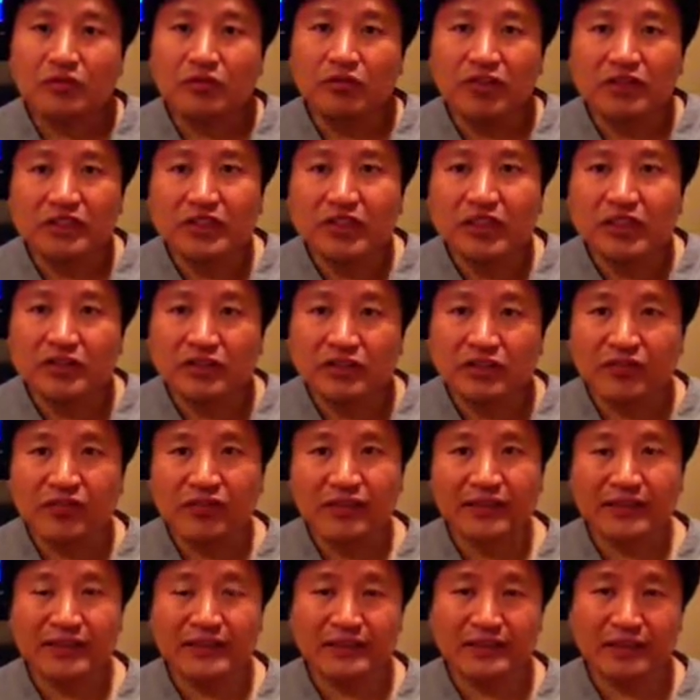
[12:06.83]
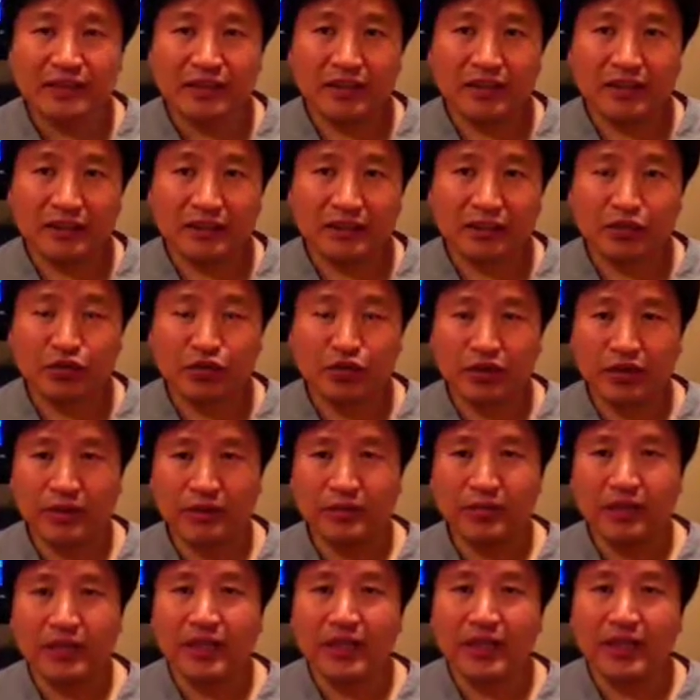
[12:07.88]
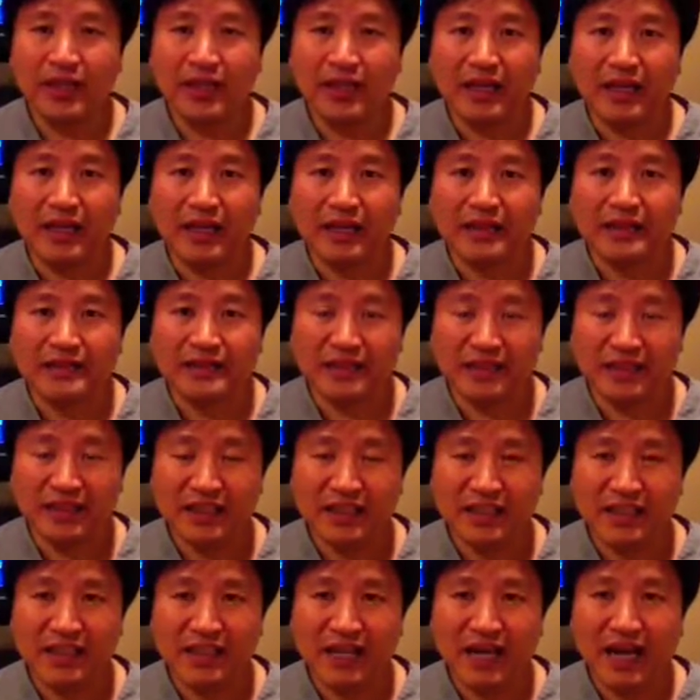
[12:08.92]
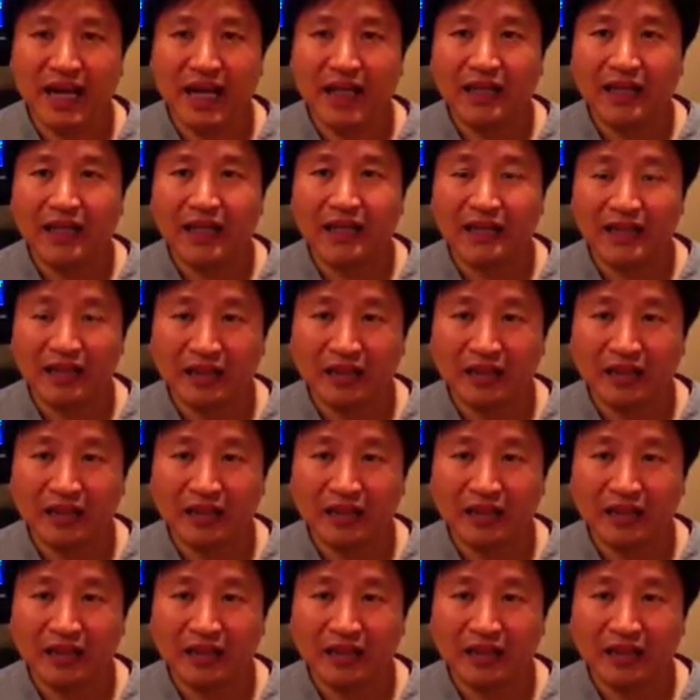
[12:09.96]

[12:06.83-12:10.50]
results of this treatment is not